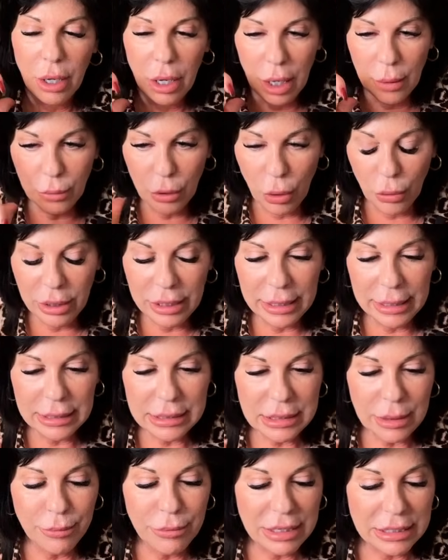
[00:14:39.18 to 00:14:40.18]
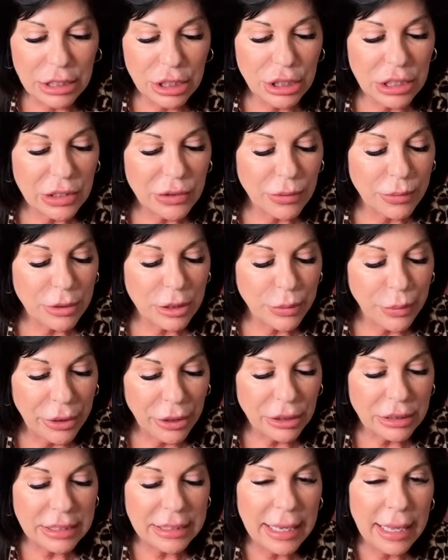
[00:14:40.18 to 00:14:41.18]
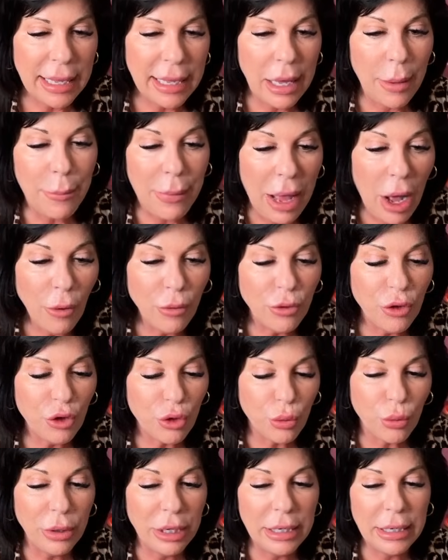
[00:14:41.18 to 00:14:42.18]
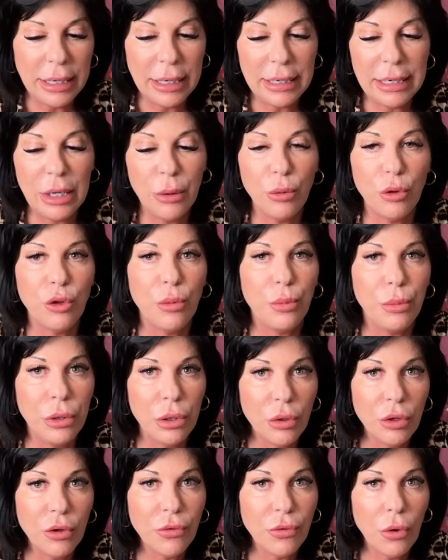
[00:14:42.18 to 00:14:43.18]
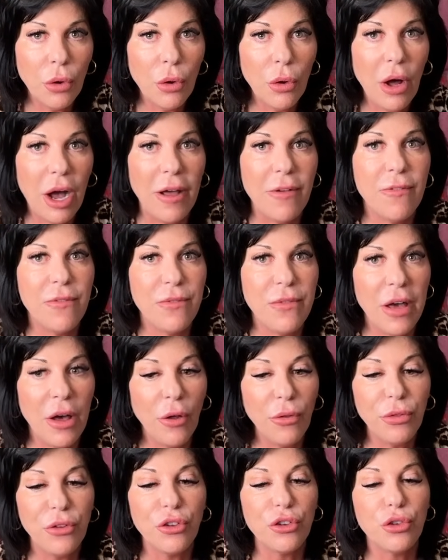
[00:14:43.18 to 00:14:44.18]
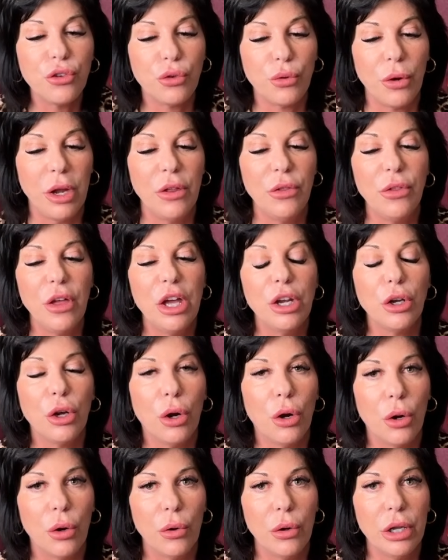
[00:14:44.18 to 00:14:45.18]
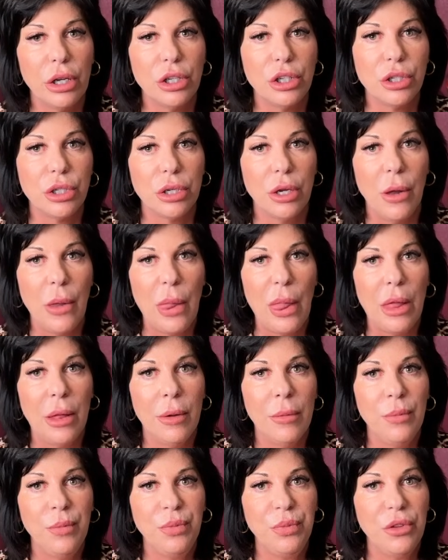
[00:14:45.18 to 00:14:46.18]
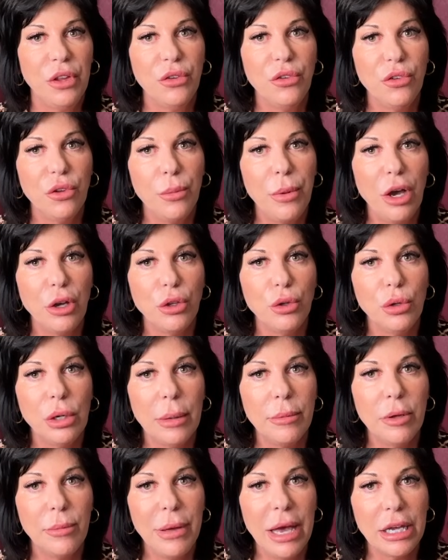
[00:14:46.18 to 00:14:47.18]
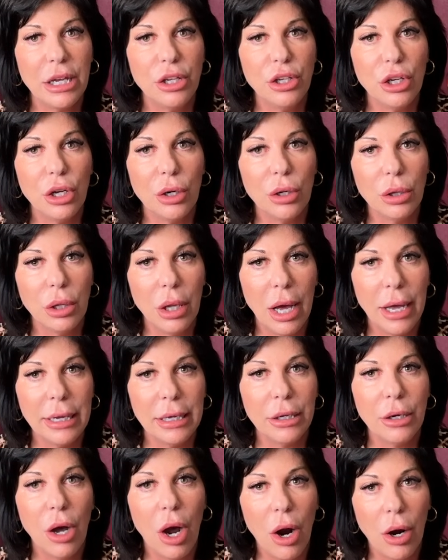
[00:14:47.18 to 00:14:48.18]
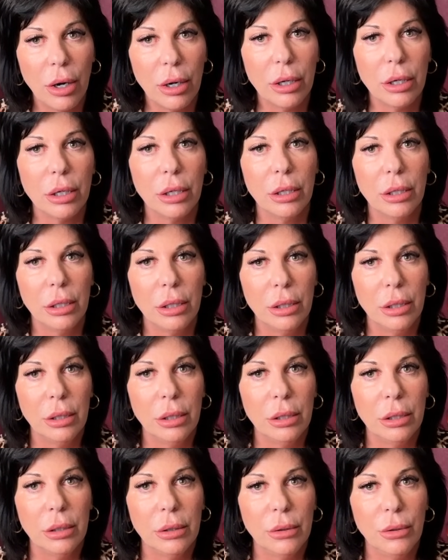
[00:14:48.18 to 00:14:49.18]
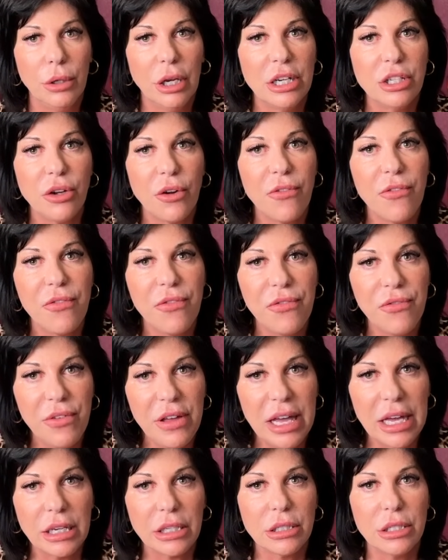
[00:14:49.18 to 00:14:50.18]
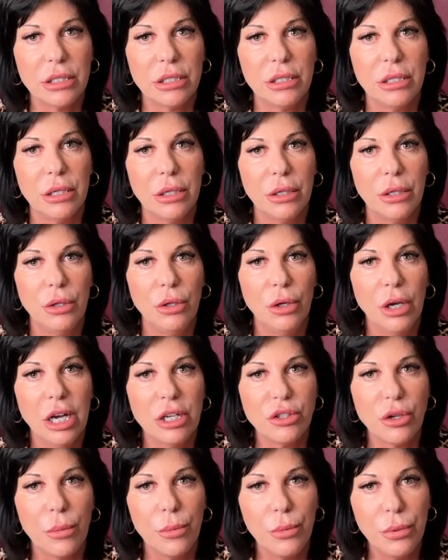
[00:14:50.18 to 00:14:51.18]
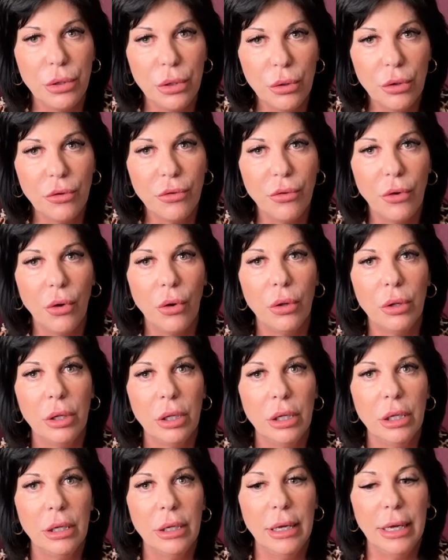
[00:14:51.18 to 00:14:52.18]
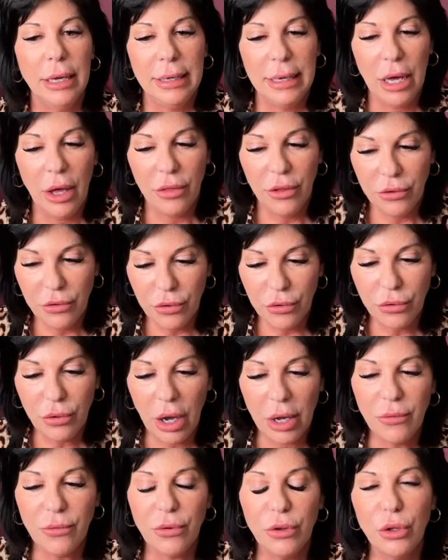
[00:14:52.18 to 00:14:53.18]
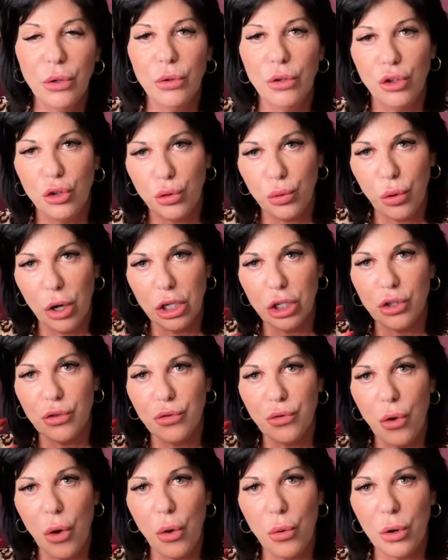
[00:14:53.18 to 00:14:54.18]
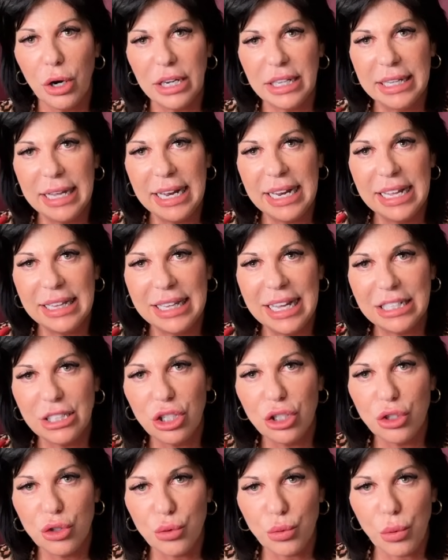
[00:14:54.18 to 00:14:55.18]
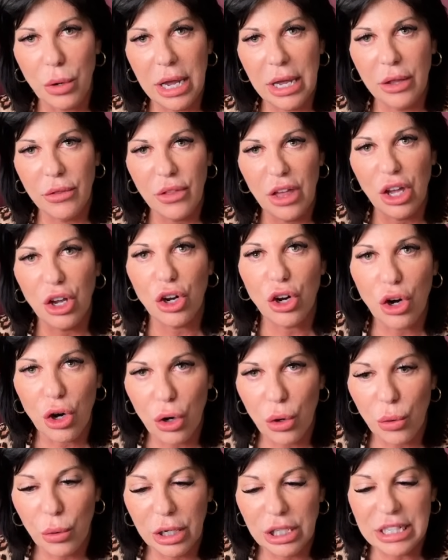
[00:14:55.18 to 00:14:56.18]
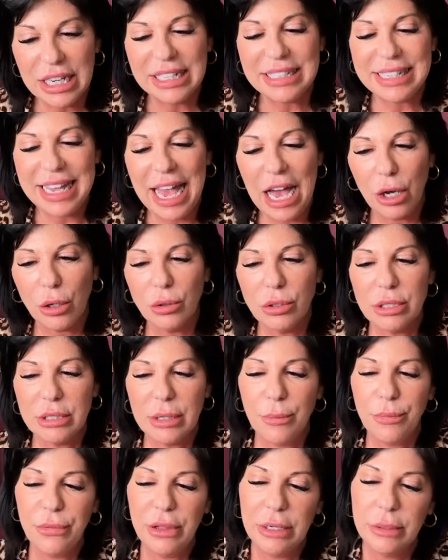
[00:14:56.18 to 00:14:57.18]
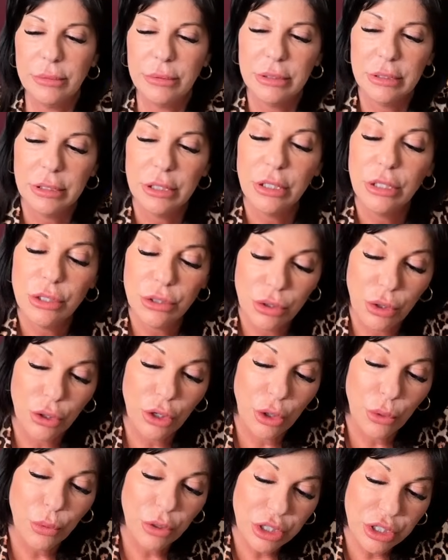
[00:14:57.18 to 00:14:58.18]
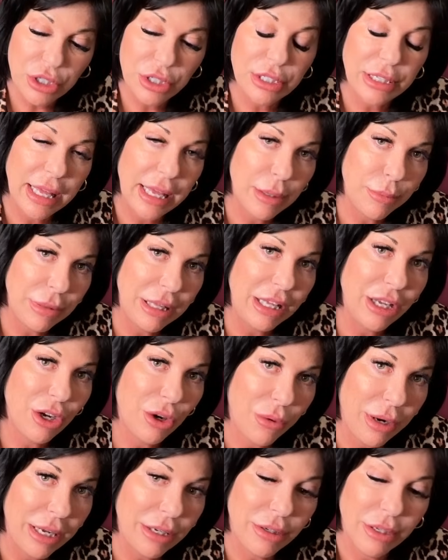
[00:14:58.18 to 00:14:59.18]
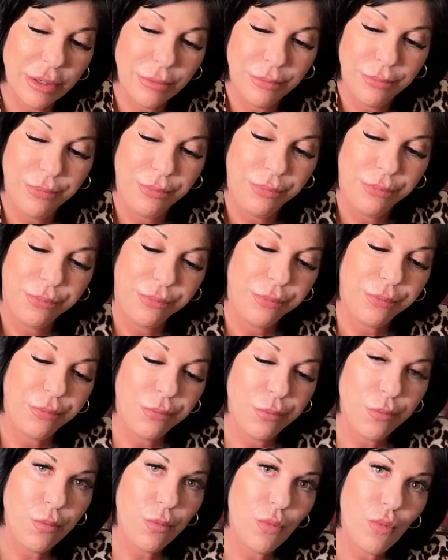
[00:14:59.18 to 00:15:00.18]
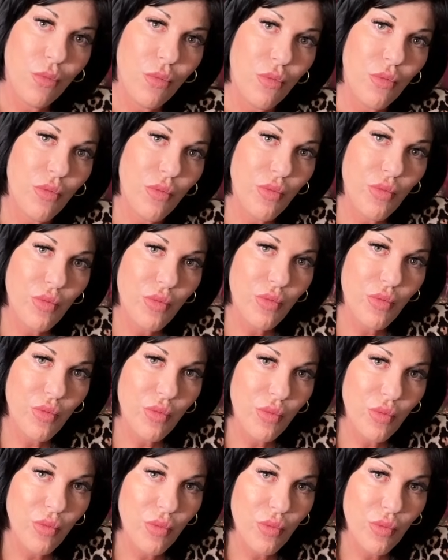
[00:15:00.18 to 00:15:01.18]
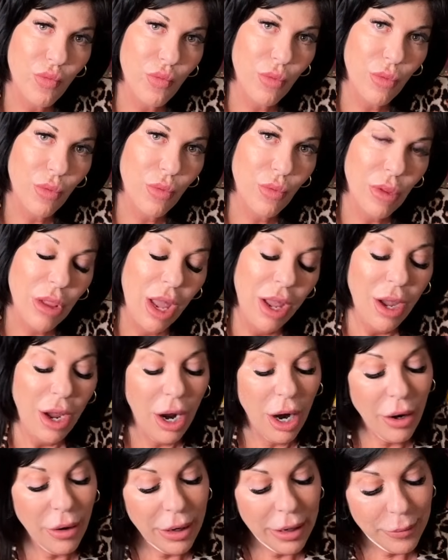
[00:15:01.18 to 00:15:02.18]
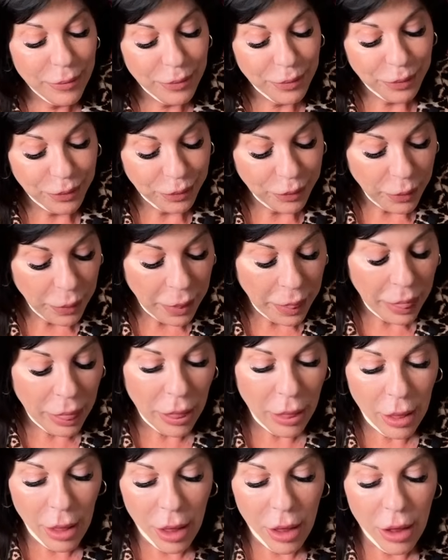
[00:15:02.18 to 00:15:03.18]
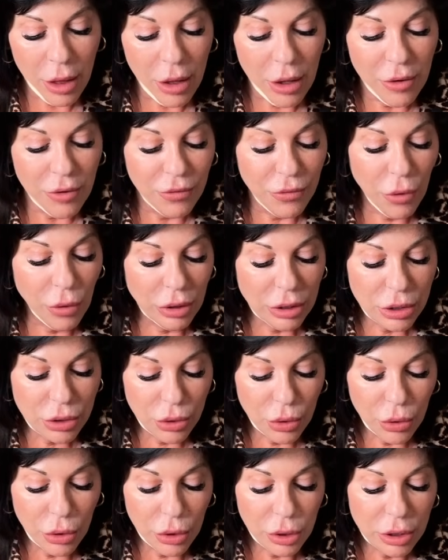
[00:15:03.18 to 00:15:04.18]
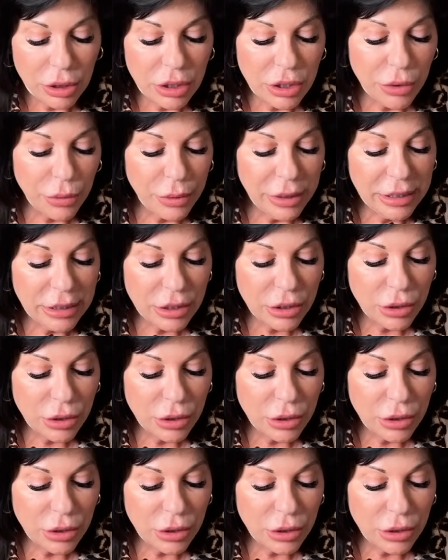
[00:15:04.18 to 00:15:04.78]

I'm going to get some messages from Spirit today about this reading. It was beautiful. I felt the strength and courage. This is about you coming back into your lion heart. You guys are fixed. You guys are beautiful. And now this is time for you to trudge forward, get in that strength and courage and tackle something. So your wishes can be granted. All right. Four Swords, Three of